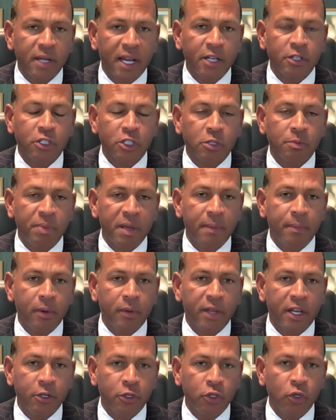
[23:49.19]
not just
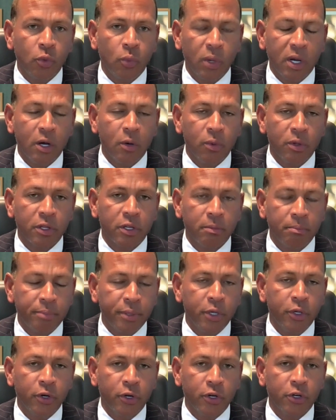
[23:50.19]
people that do well with
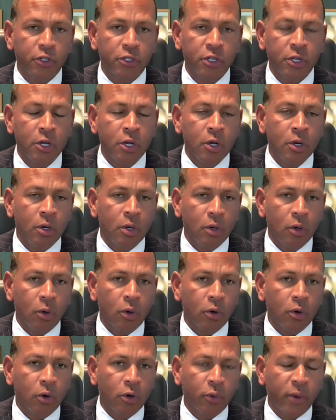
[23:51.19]
computers
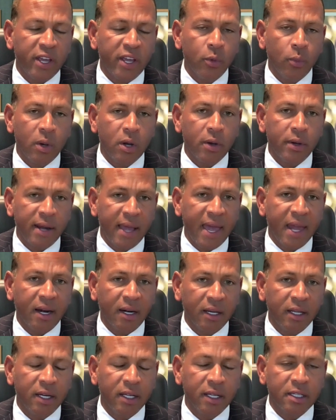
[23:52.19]
or grade well in
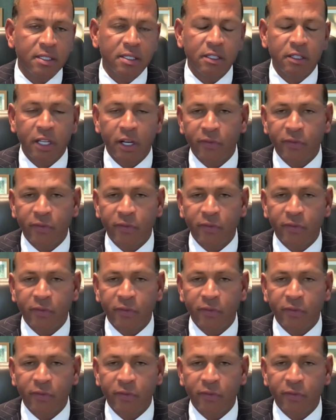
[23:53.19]
analytics.